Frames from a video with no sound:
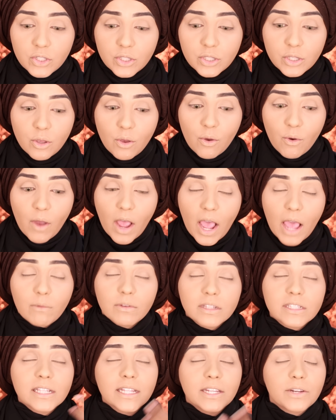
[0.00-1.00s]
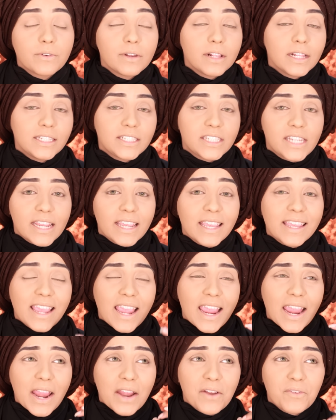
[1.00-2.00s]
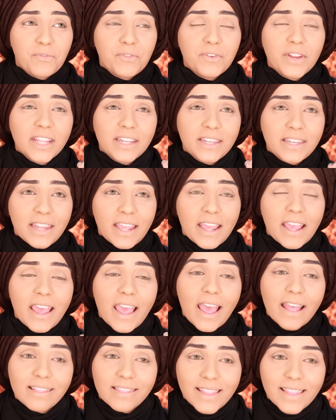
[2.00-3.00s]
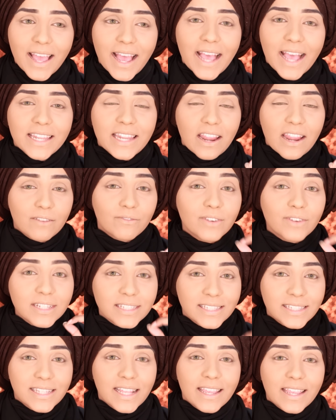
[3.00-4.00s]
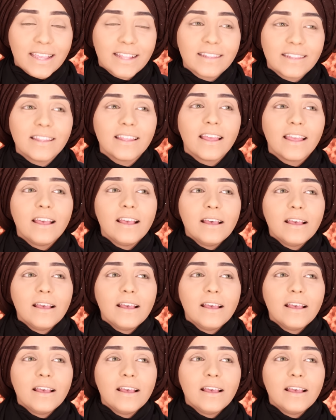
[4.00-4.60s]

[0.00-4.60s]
So I was literally checking every day and night, every second,